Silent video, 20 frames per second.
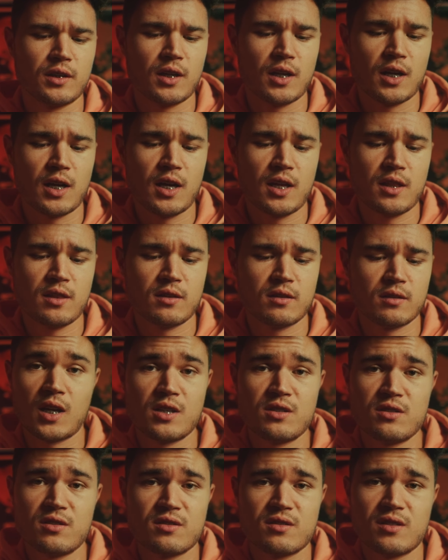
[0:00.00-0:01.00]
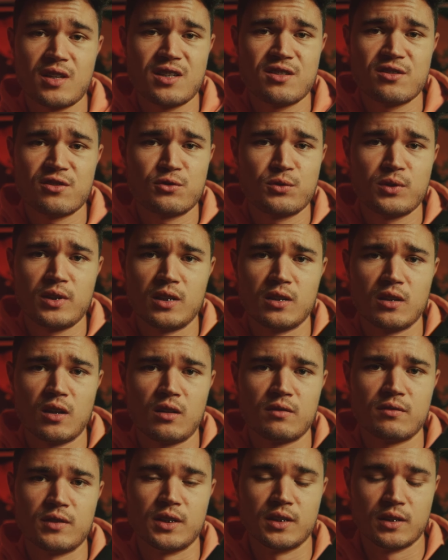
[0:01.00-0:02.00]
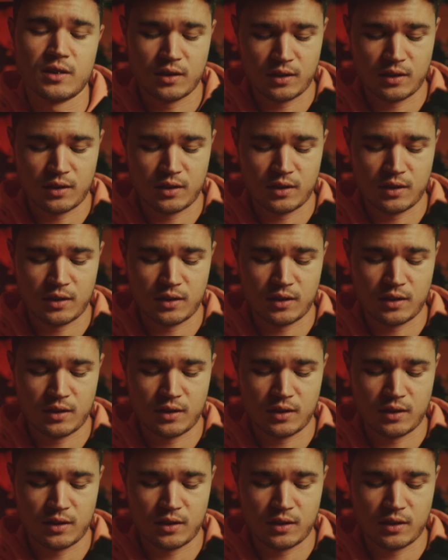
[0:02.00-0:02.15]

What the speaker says: and I just really love it.